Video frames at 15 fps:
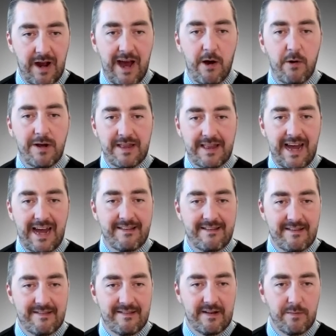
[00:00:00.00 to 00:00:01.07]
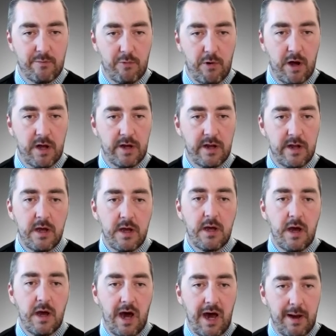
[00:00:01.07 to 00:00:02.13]
How can that system run
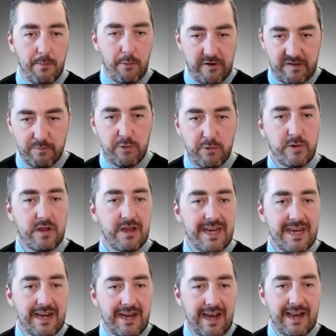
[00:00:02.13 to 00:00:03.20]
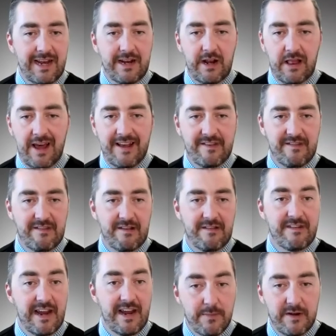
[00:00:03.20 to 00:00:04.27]
more smoothly and in a less
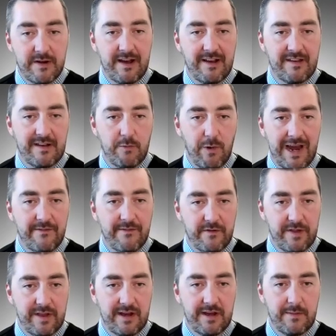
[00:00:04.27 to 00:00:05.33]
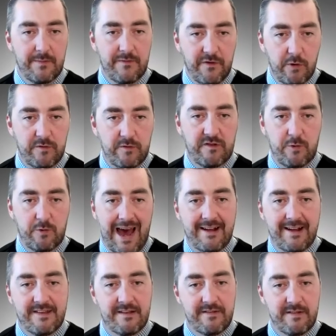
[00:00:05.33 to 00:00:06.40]
stigmatizing way for the folks who
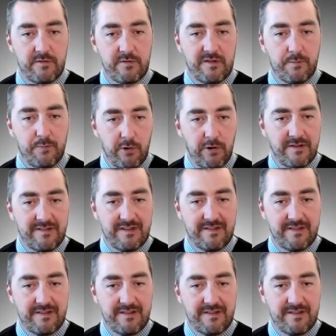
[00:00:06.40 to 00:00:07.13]
access those supports?